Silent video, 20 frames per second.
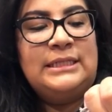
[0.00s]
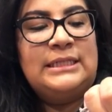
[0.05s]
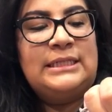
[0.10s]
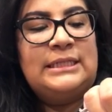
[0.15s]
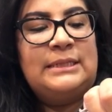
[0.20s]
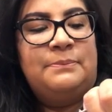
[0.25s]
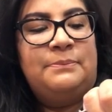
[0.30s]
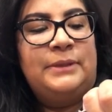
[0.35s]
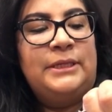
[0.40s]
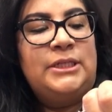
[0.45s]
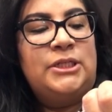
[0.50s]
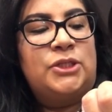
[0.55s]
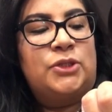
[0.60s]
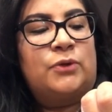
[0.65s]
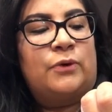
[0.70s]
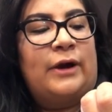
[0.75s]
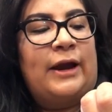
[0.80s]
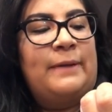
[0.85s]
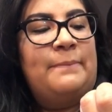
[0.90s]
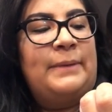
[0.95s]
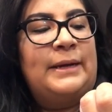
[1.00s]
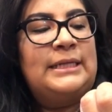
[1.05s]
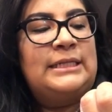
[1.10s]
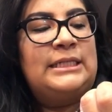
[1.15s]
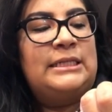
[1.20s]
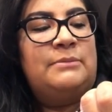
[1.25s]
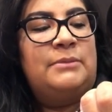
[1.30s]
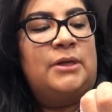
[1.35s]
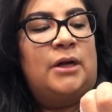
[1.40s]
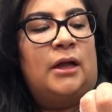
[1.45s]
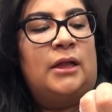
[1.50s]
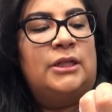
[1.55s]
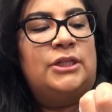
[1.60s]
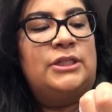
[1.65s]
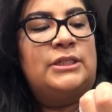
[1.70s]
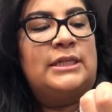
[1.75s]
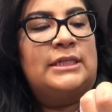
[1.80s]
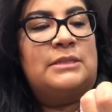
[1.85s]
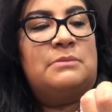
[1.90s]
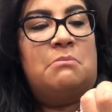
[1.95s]
is simply described by
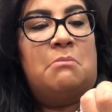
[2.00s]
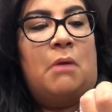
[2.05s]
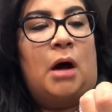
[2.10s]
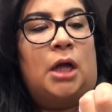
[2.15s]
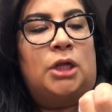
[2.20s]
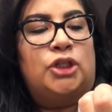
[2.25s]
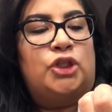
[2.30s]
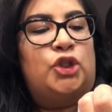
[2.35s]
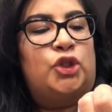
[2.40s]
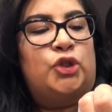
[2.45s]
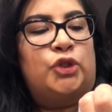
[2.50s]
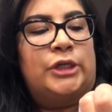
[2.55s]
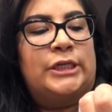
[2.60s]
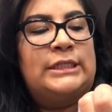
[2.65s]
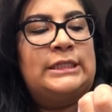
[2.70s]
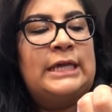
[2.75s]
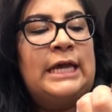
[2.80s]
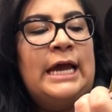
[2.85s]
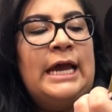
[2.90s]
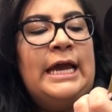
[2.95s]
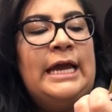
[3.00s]
demonologists as monstrous.